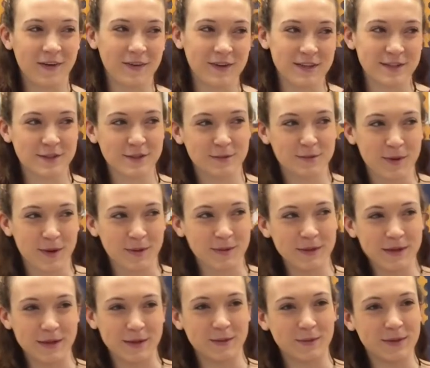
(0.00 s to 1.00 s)
Falcons are
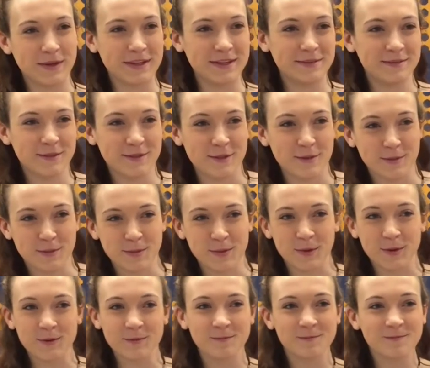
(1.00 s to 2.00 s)
probably going to win the Super
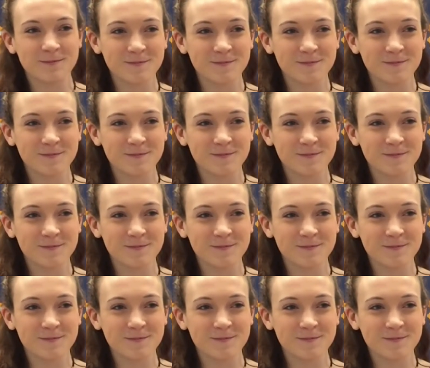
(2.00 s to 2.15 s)
Bowl.